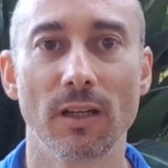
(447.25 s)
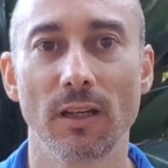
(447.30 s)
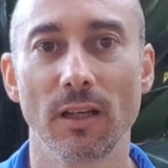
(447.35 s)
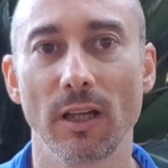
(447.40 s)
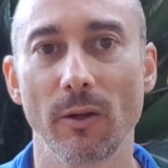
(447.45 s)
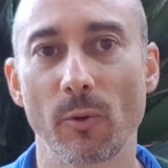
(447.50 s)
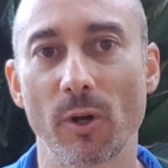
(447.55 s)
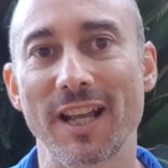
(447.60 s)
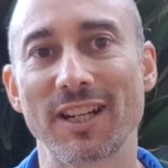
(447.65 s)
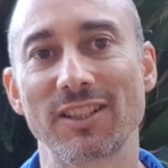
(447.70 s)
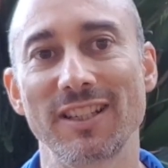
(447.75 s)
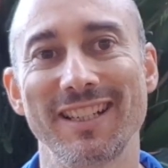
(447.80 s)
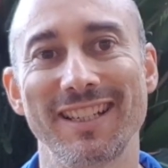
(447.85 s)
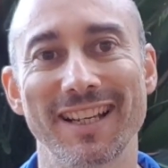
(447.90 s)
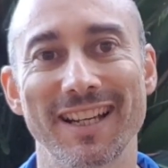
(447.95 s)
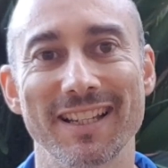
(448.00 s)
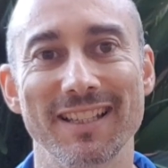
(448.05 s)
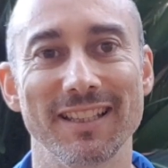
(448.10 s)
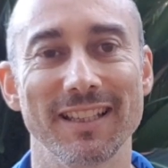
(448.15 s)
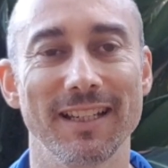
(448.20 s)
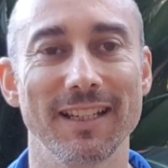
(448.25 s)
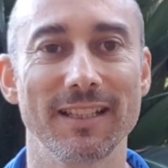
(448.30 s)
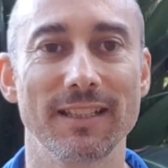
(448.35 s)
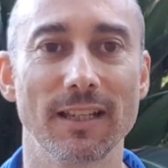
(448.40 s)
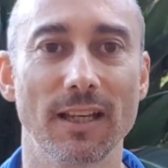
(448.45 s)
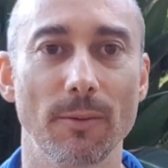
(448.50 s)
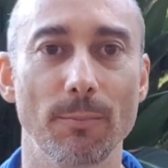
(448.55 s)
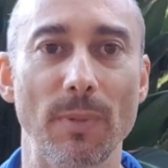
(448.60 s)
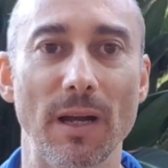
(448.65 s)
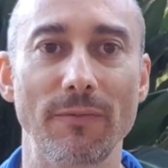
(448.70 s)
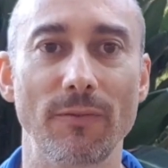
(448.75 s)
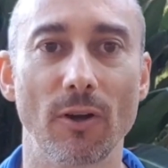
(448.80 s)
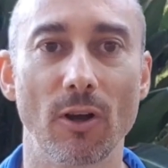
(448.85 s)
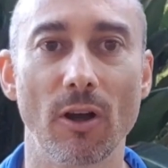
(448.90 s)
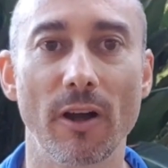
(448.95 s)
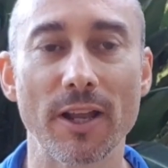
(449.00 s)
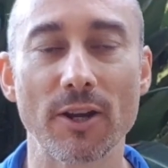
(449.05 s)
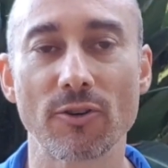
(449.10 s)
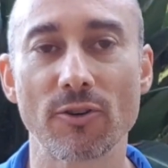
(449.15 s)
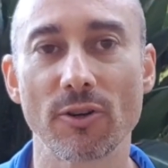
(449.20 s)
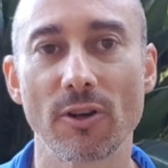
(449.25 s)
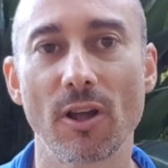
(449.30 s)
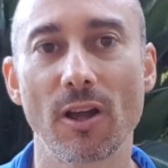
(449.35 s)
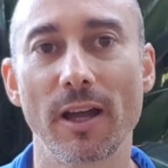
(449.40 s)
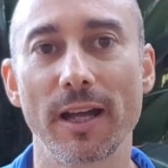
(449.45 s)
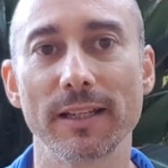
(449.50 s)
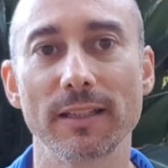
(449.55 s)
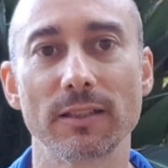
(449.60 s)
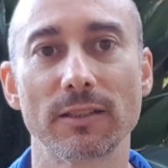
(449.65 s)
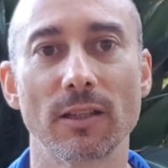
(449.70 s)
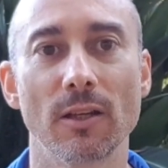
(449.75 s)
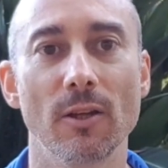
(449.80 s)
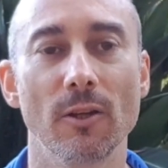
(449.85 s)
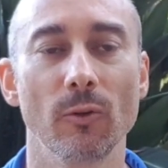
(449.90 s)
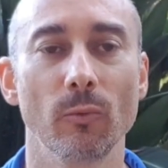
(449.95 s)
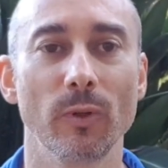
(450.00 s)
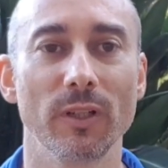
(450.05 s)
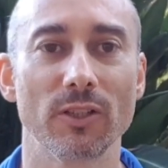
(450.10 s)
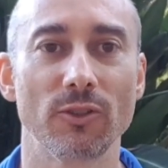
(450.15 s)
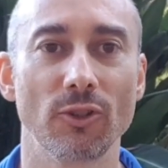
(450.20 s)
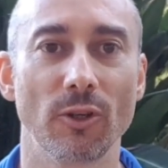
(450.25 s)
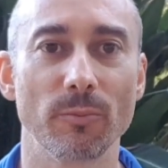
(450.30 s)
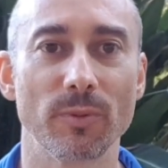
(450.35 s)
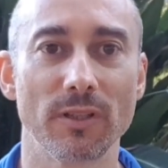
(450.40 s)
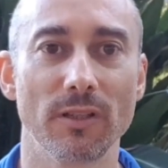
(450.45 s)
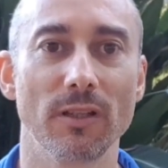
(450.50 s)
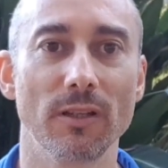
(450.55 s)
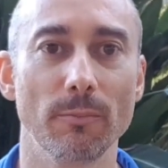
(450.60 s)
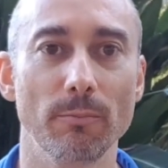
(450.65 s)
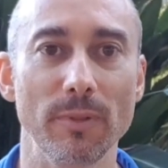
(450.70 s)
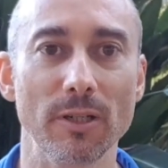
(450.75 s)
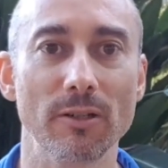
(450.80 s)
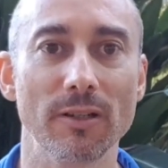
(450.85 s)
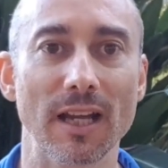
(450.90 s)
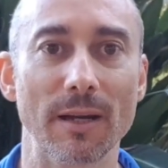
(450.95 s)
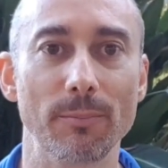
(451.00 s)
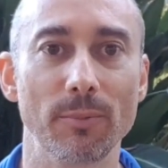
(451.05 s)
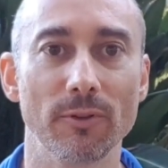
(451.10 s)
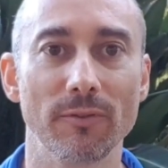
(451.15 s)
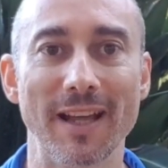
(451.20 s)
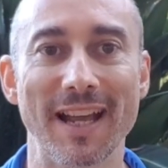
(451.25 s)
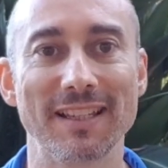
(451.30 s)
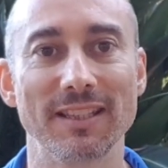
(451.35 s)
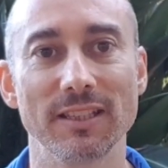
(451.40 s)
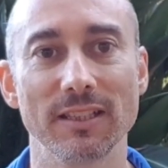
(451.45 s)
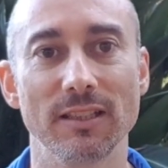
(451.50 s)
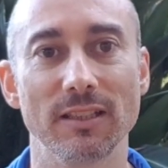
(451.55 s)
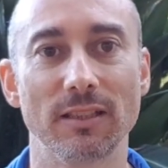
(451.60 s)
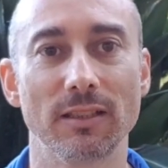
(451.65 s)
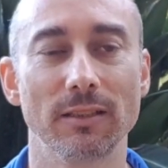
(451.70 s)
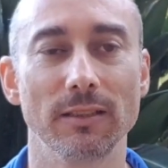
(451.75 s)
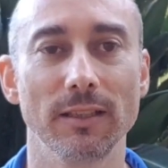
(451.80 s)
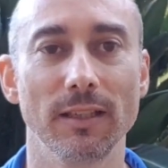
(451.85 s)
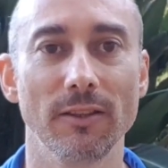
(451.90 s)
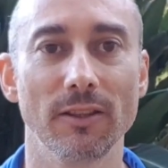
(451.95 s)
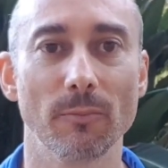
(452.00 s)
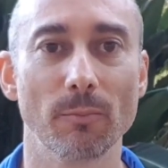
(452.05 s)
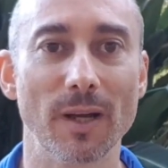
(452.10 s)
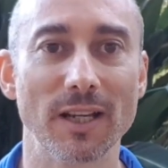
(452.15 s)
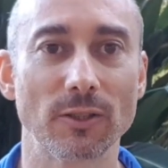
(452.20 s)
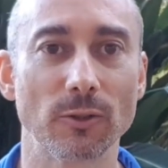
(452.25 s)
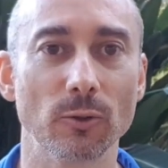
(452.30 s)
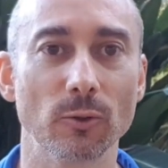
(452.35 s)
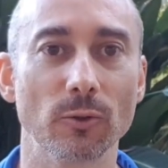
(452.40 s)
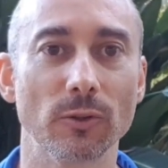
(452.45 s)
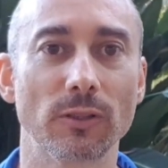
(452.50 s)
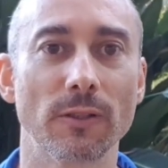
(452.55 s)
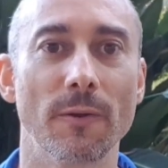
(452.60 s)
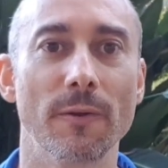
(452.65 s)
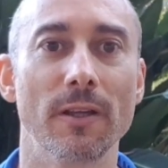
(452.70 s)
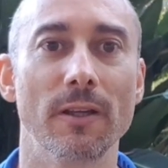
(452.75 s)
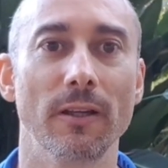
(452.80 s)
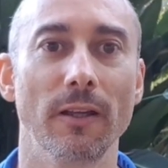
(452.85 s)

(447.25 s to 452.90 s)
What it actually does is buffer hydrogen ions, which stops the build-up of acids in the muscles.